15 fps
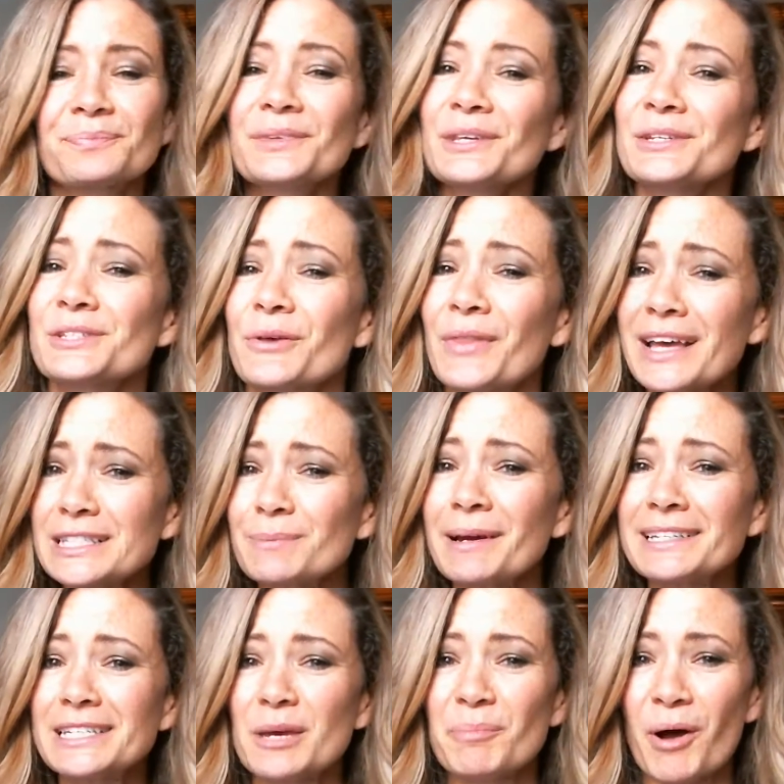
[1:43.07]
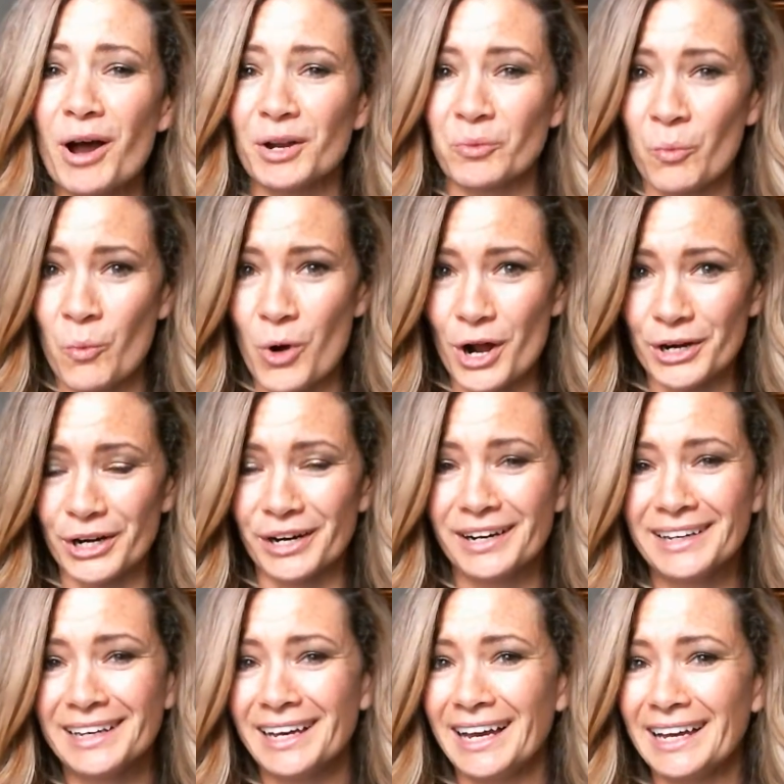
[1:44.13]
So that's my tip on water.
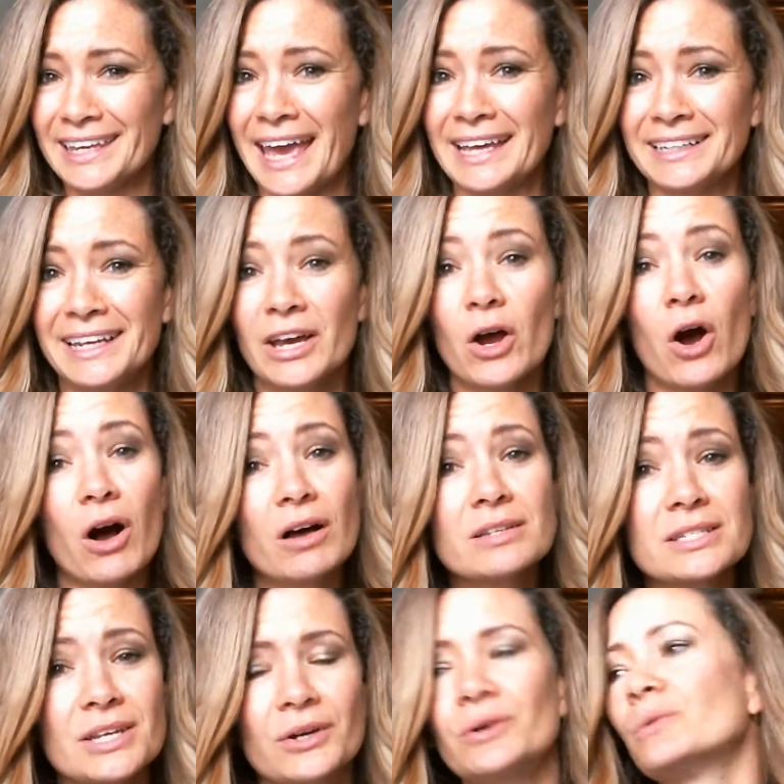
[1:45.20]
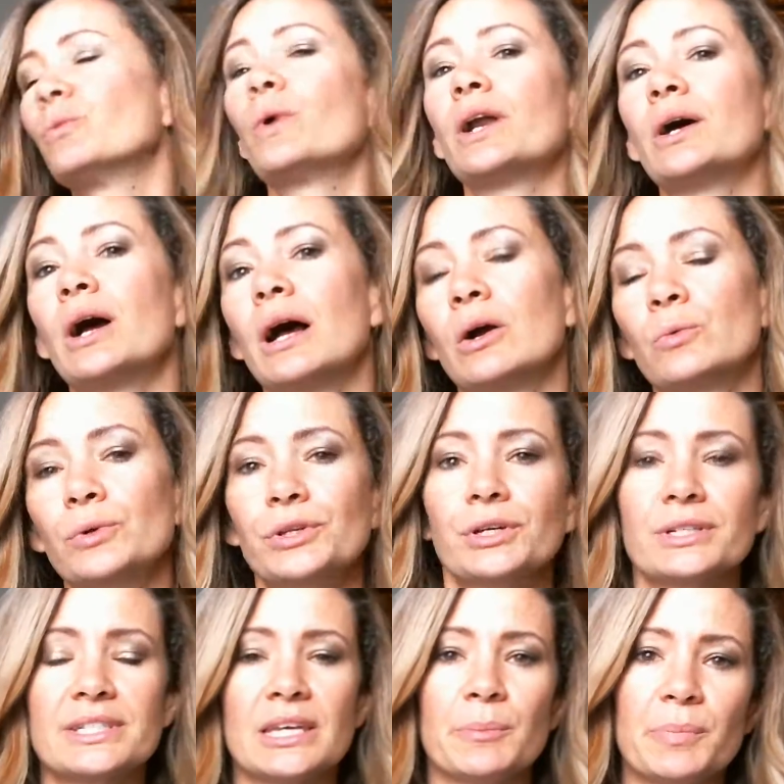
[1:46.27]
Again, also what a really
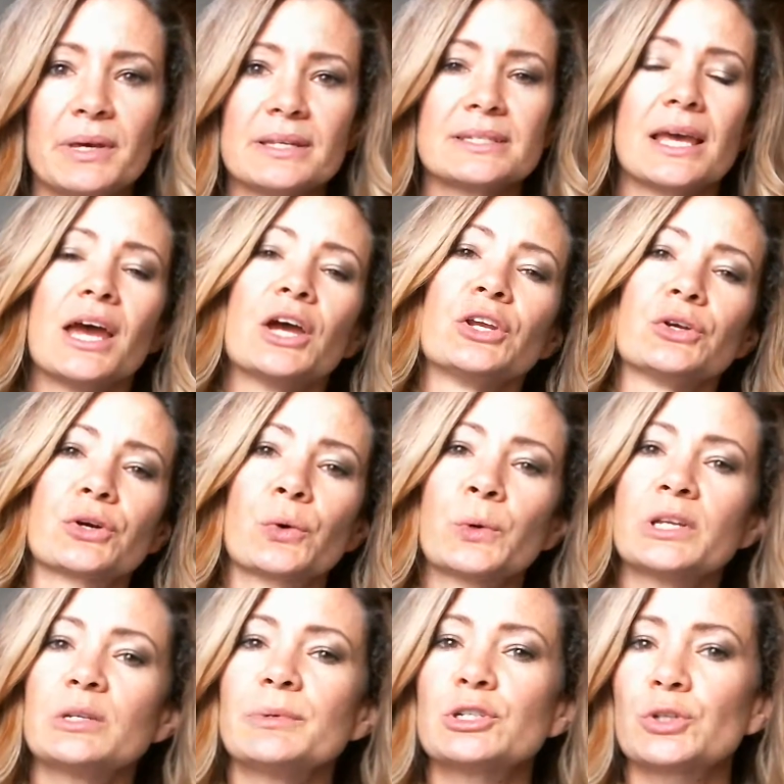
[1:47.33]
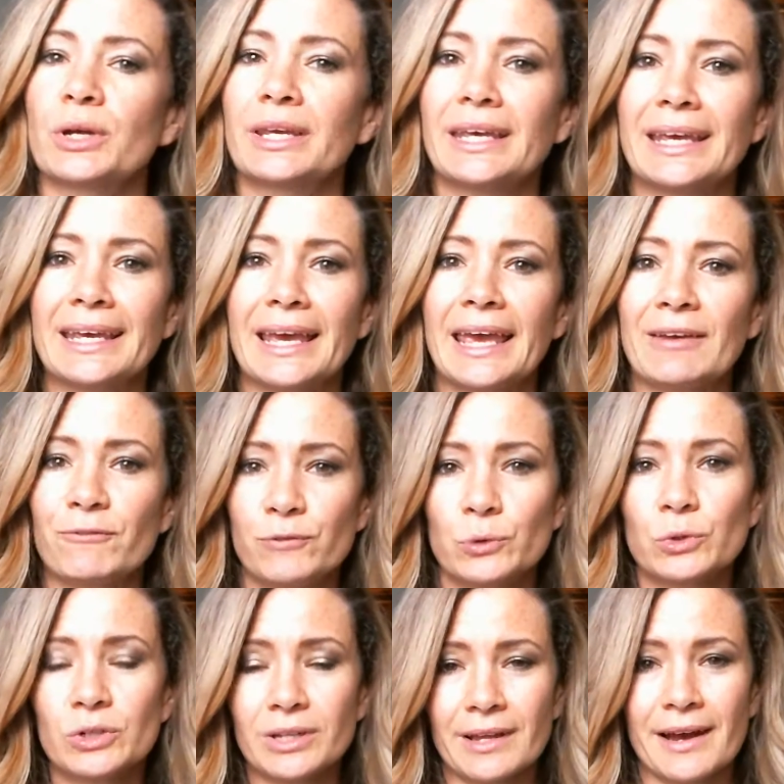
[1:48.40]
good tip is, you're going to be drinking a
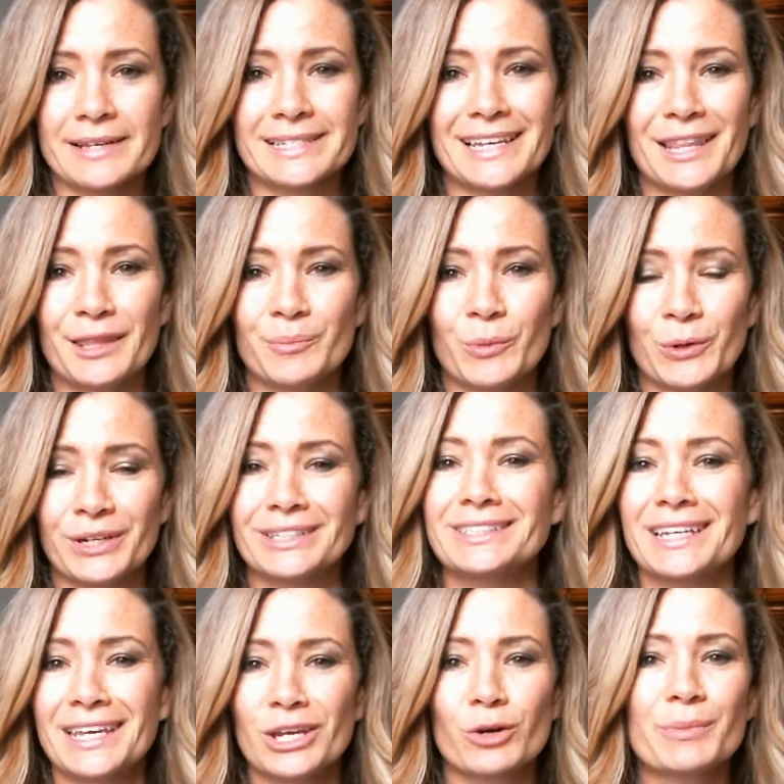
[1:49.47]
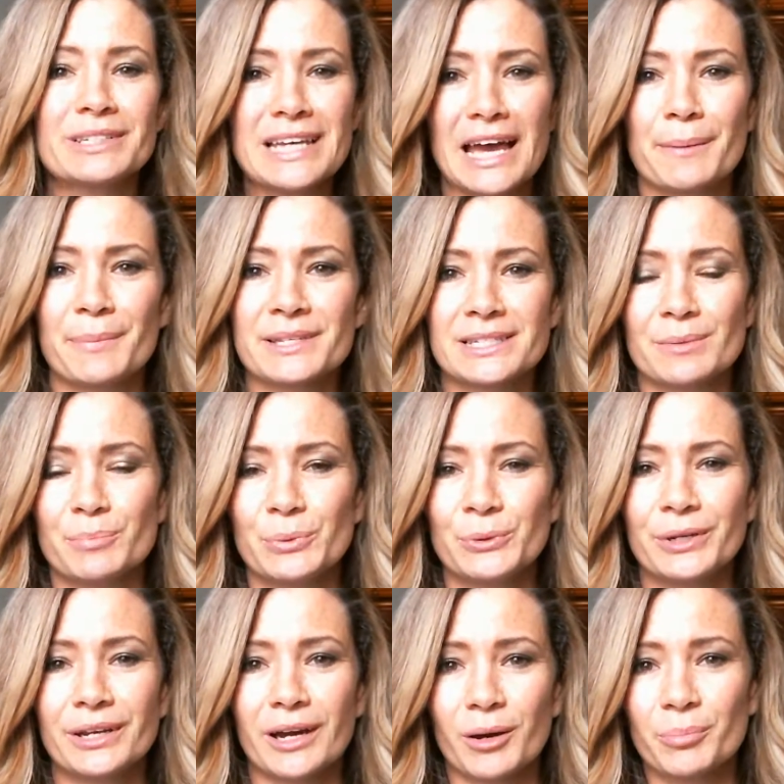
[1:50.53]
full glass in the morning to get your metabolism
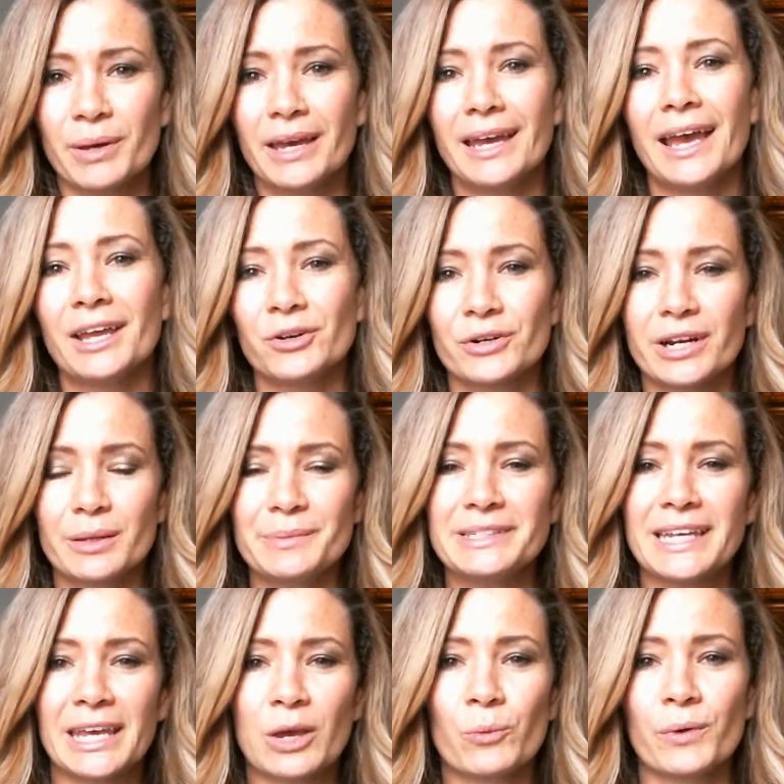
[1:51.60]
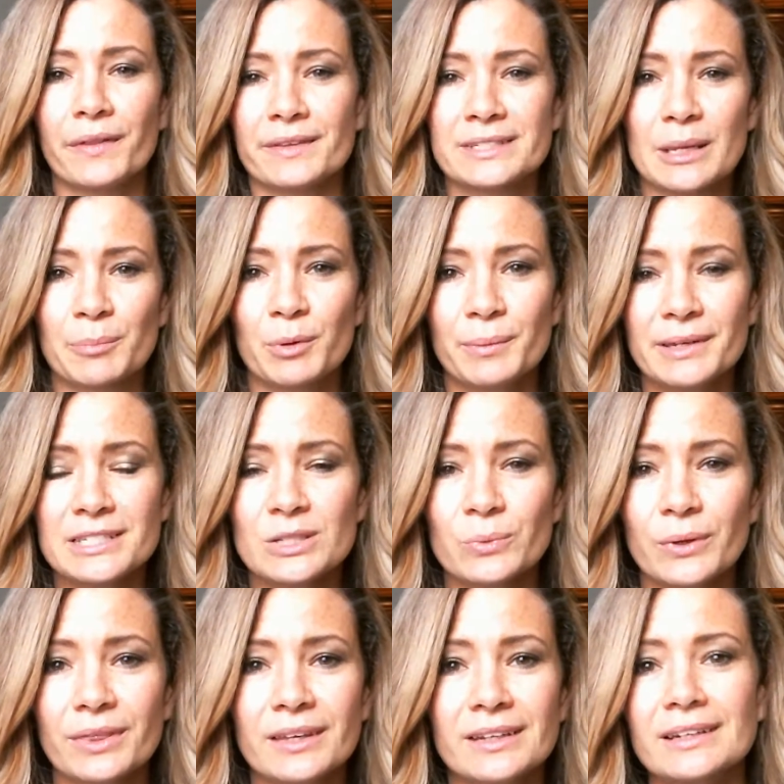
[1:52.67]
booted up, and you're going to be taking one of the supplements
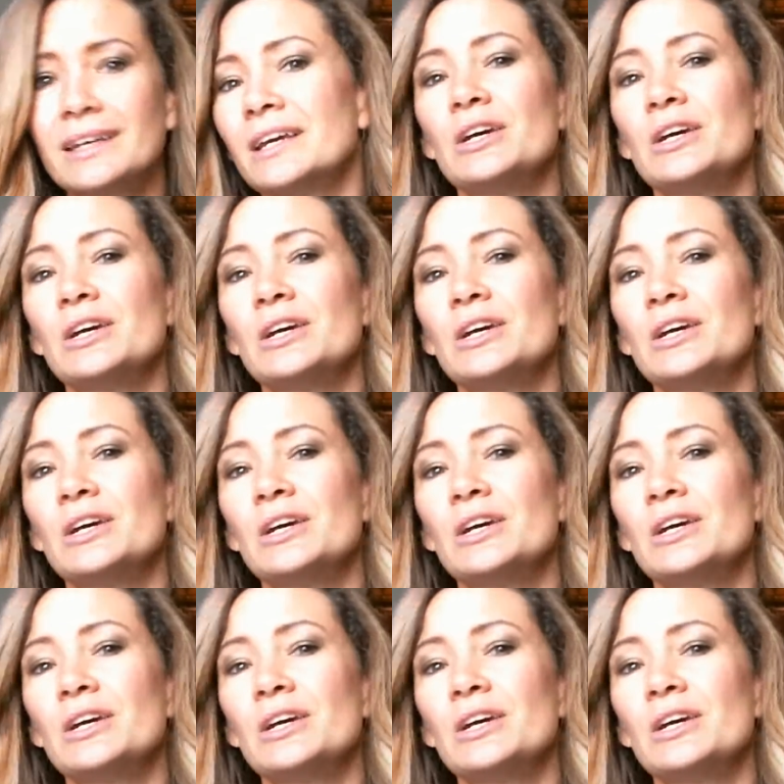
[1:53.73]
with it.